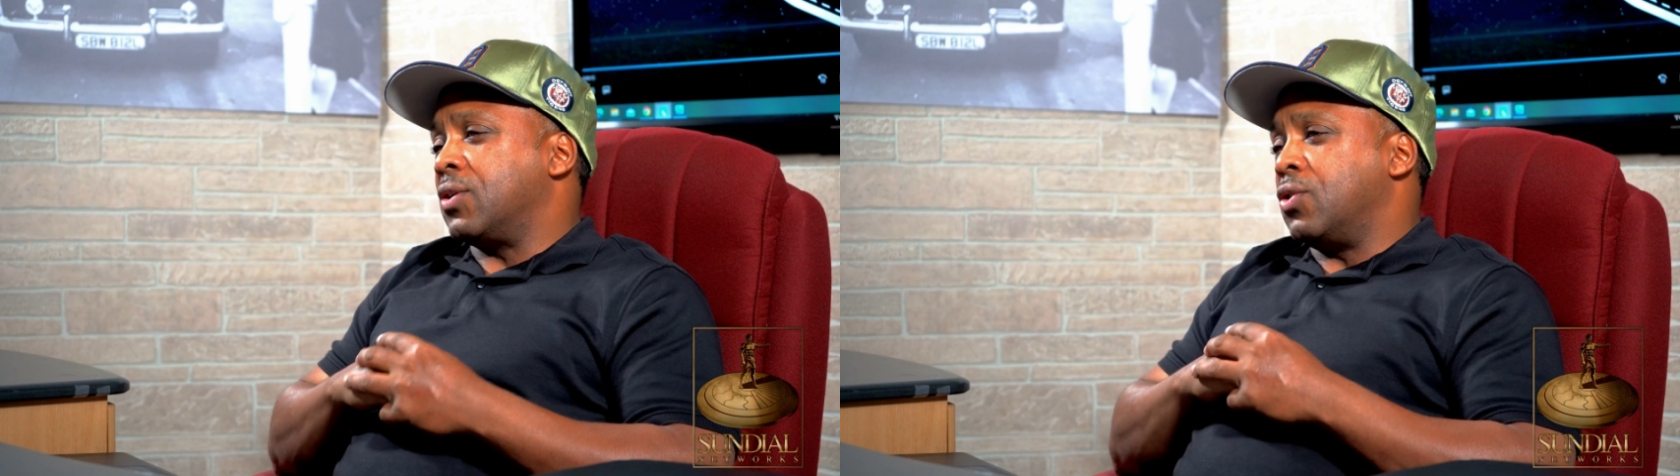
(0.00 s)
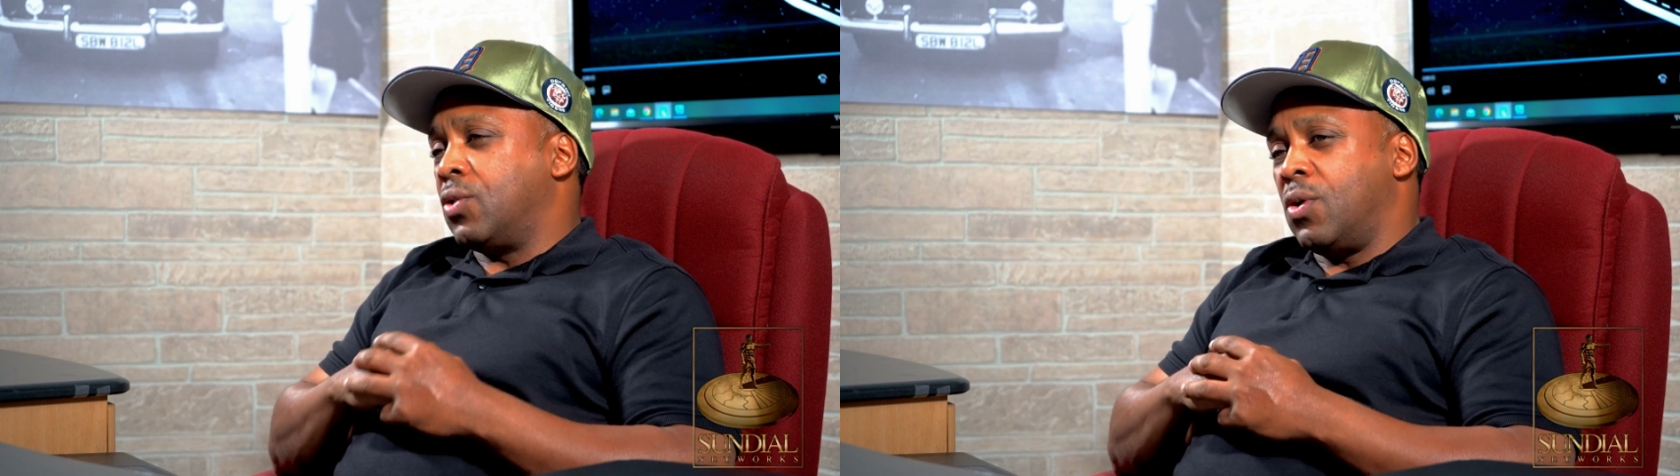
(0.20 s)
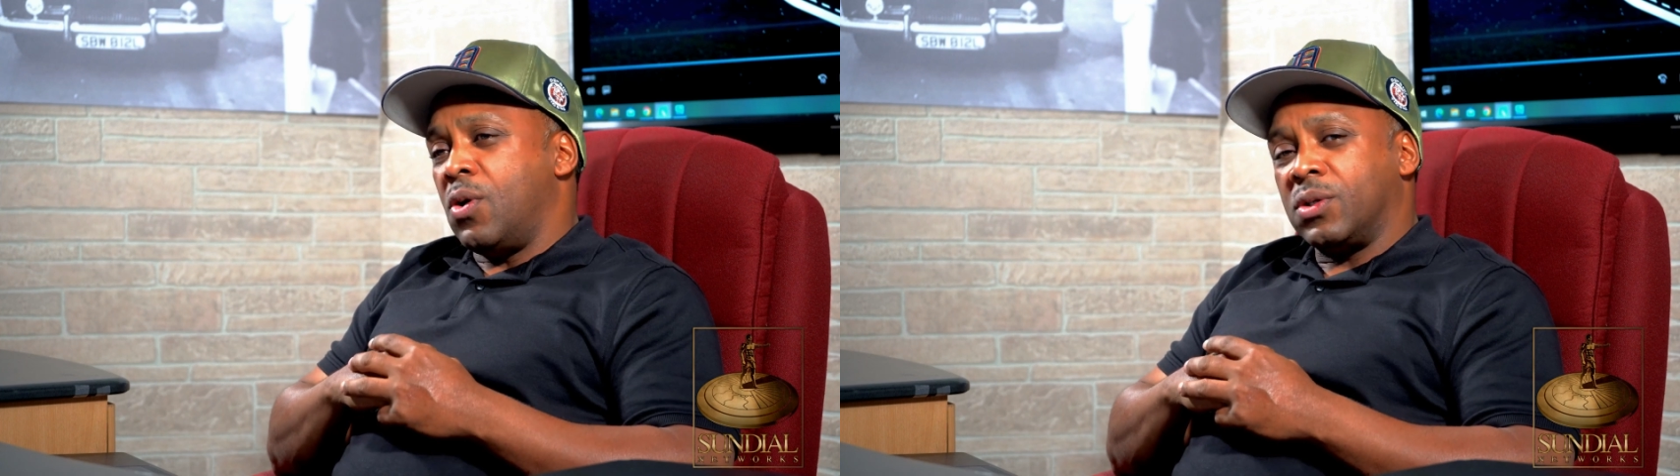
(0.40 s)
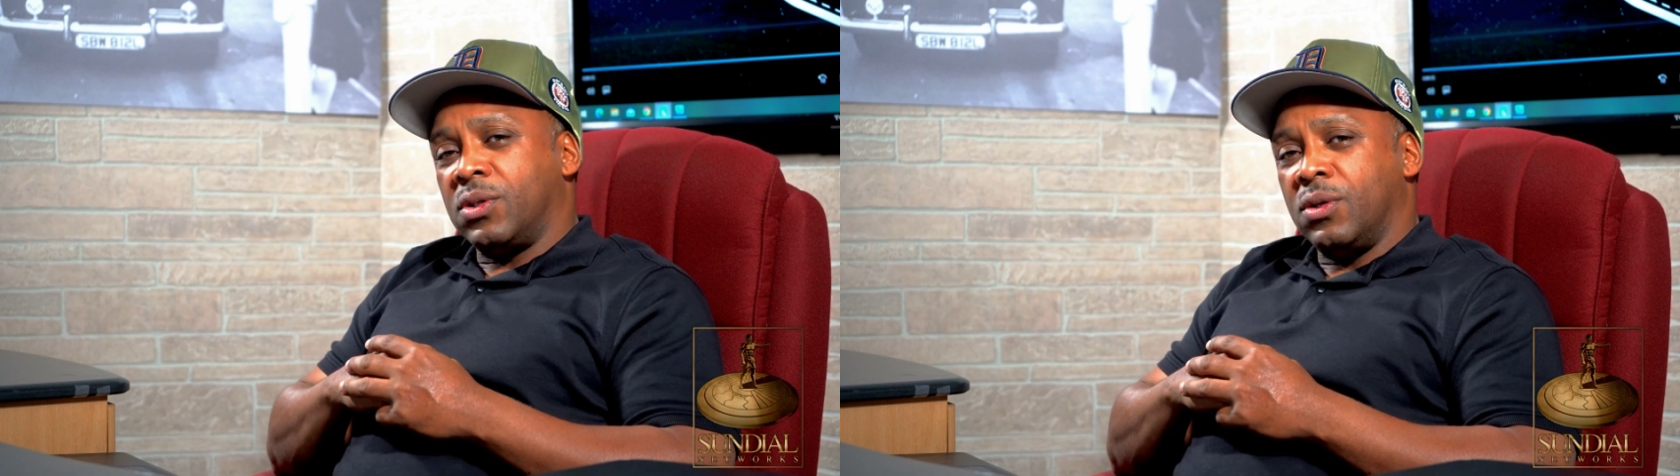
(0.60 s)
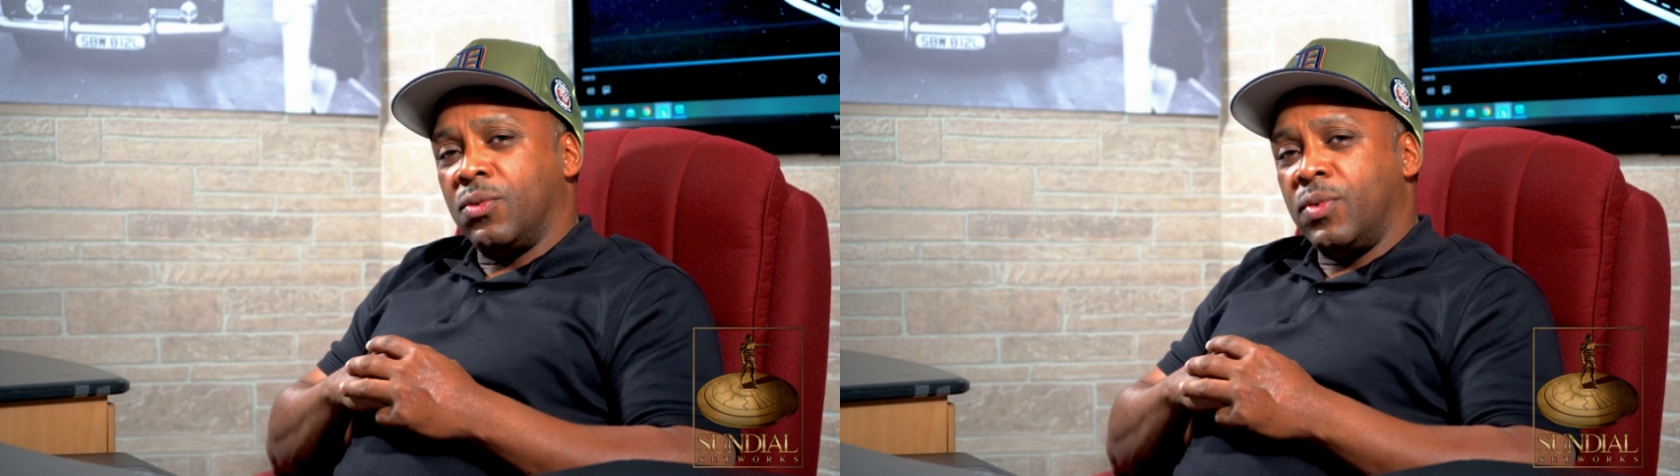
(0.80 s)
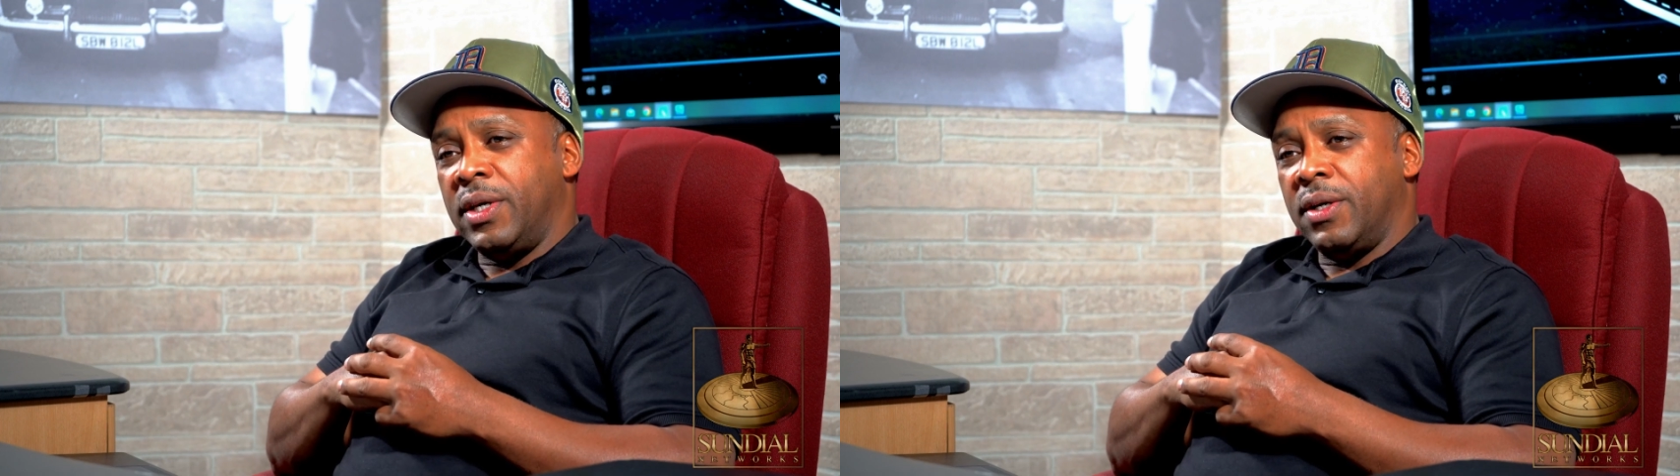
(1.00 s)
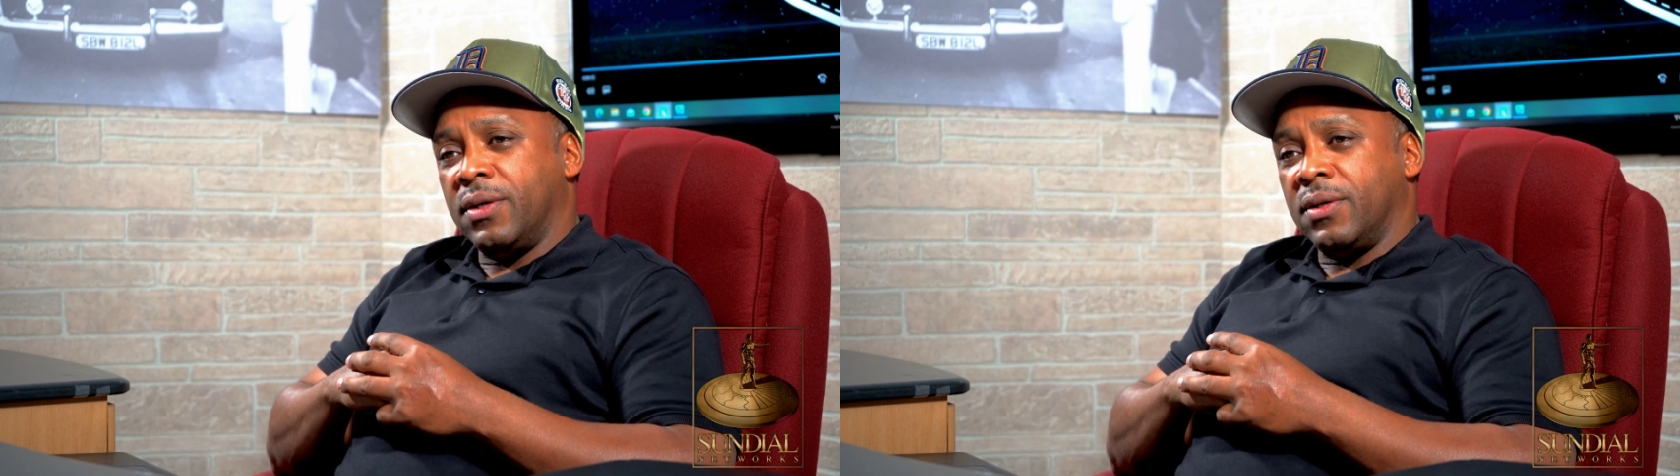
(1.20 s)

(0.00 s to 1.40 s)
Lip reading: adults, we